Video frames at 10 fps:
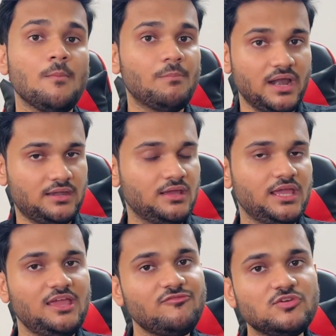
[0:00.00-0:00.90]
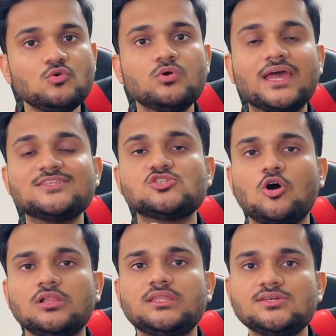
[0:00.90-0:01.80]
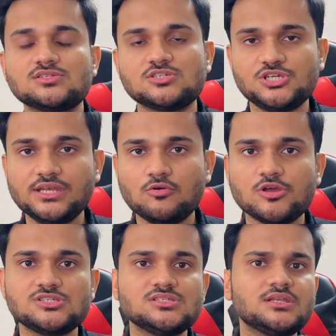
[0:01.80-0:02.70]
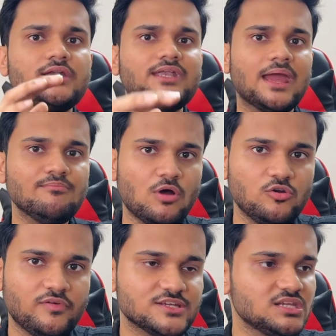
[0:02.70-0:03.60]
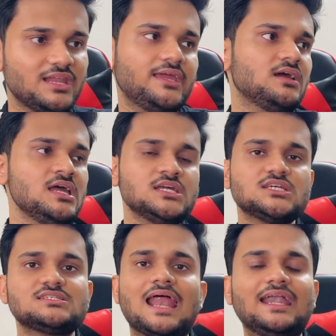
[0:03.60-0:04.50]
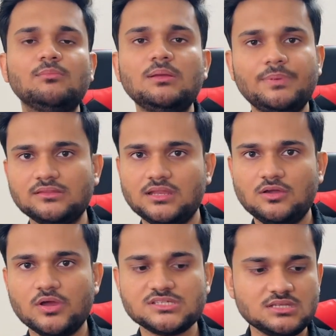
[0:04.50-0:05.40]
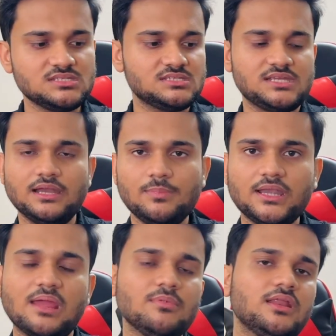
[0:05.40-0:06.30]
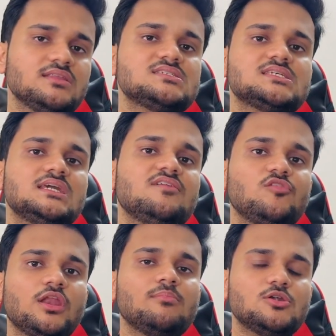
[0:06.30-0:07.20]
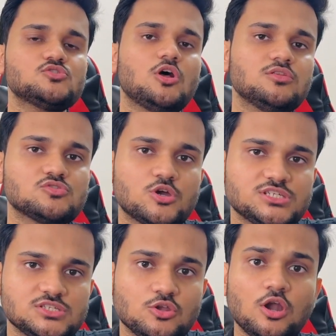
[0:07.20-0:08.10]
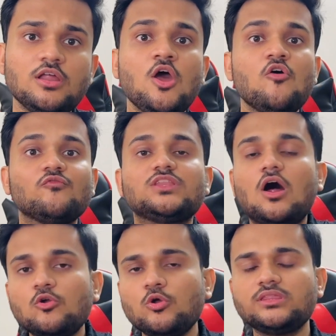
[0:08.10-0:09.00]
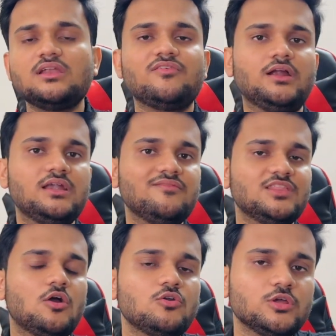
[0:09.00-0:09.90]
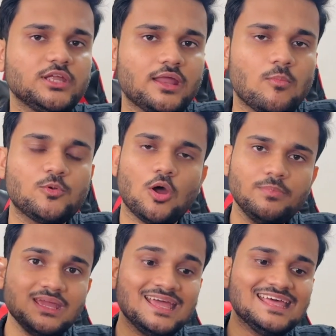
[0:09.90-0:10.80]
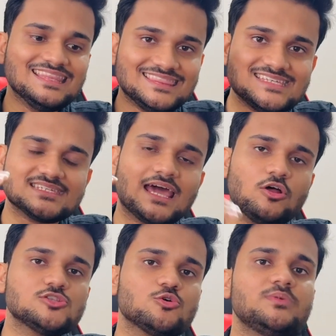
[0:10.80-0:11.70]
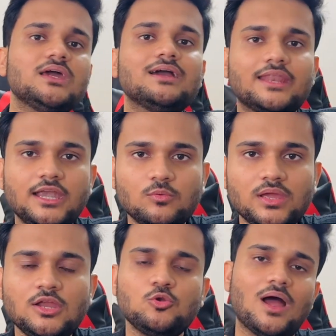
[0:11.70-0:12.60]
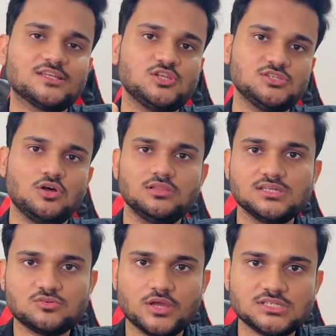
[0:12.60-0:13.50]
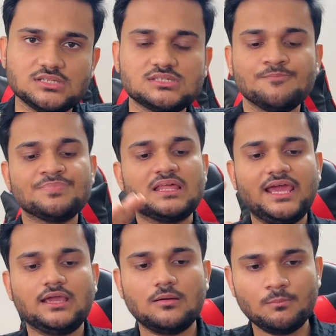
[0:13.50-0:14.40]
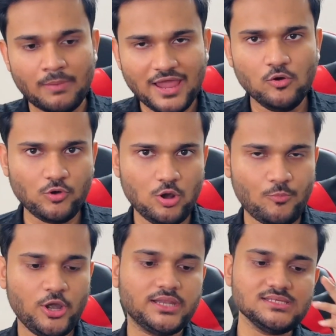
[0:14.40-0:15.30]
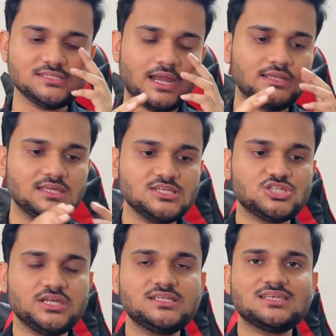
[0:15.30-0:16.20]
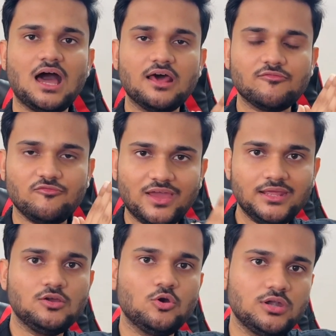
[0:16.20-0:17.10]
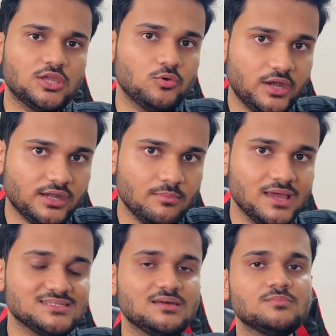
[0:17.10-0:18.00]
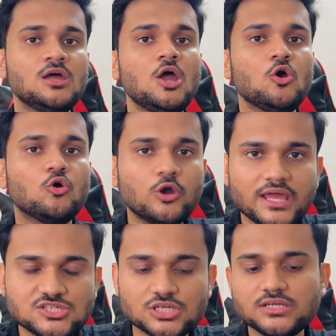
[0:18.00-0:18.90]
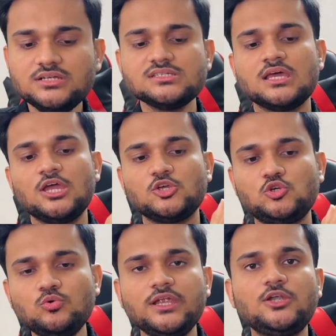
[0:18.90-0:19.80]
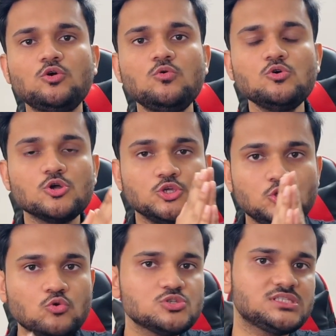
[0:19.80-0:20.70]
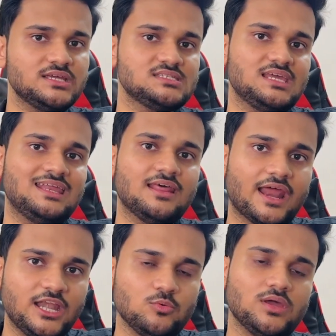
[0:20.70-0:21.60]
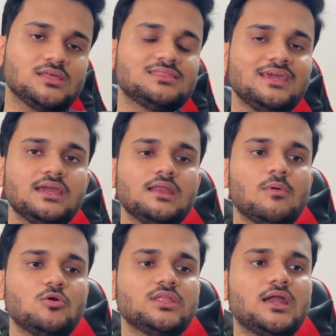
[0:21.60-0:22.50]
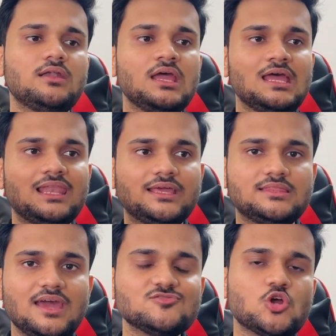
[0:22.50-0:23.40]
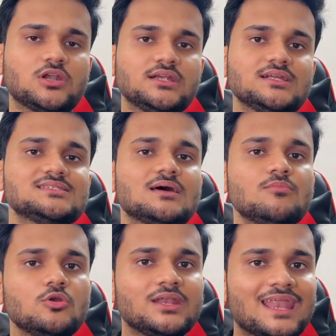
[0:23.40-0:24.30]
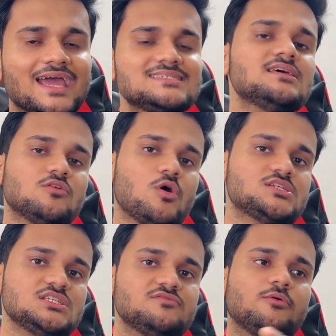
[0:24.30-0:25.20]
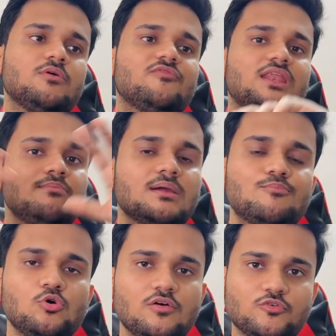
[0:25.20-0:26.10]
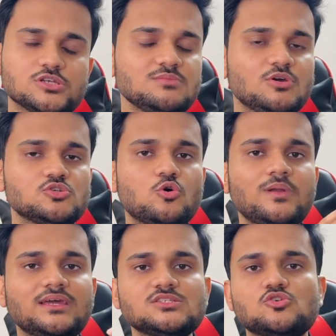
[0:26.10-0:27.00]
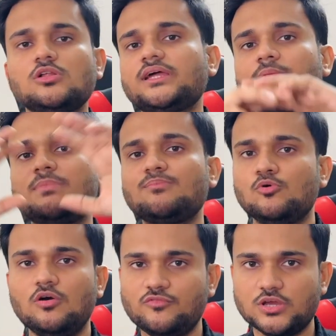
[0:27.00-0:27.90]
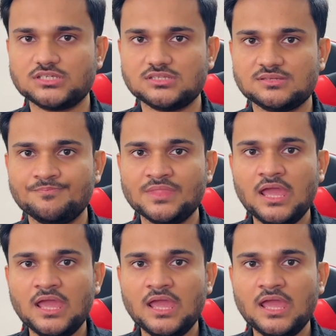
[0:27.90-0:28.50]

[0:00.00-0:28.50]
But if you can solve these sheet questions in a time-bound fashion, like just randomly pick 3 questions, set up a timer and see if you are able to solve those questions or not without knowing the difficulty, without knowing the topic, this can also be a great way to actually solve these questions. Like, my overall point is that these sheets are very good, curated by some good engineers. You need to use this in a right way. Think it about that, like, they have shortlisted some nicer questions from the very big pool of questions because nobody can solve that big pool of questions.